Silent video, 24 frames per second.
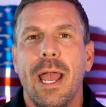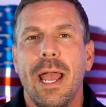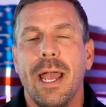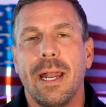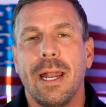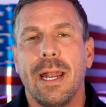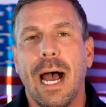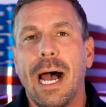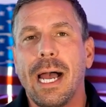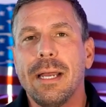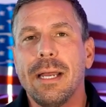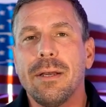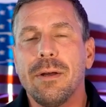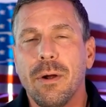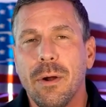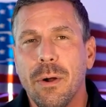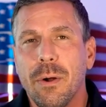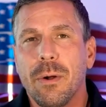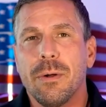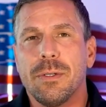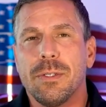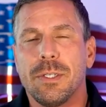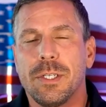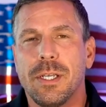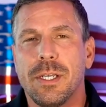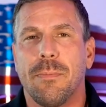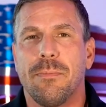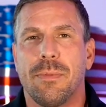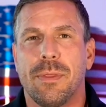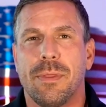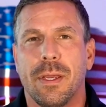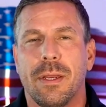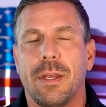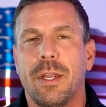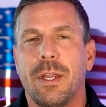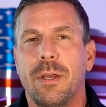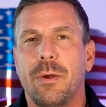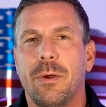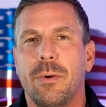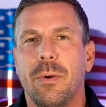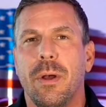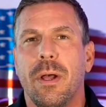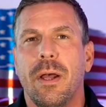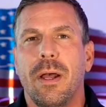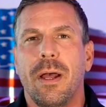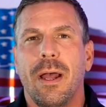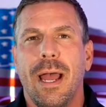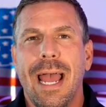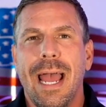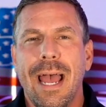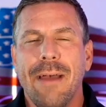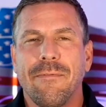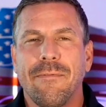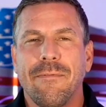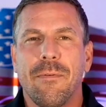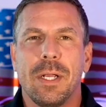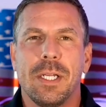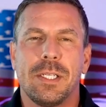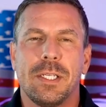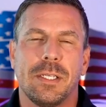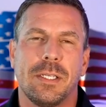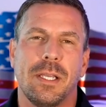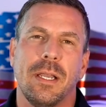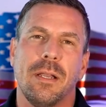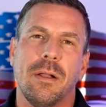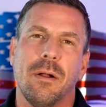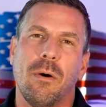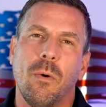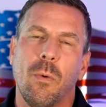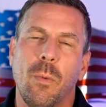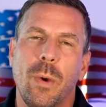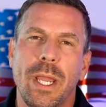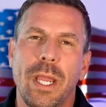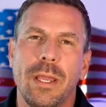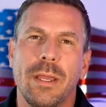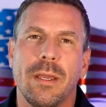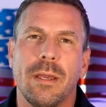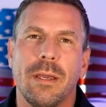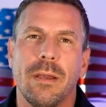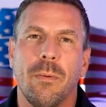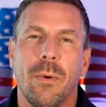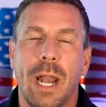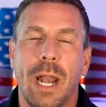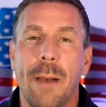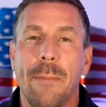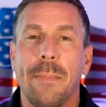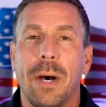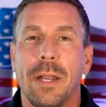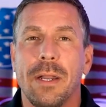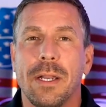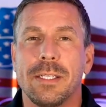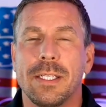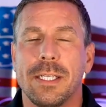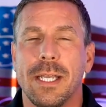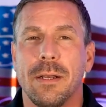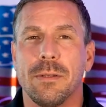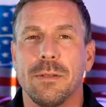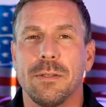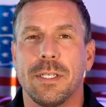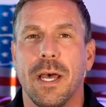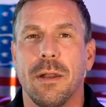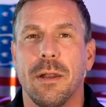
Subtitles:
and I learn something new every single week when I'm on the sales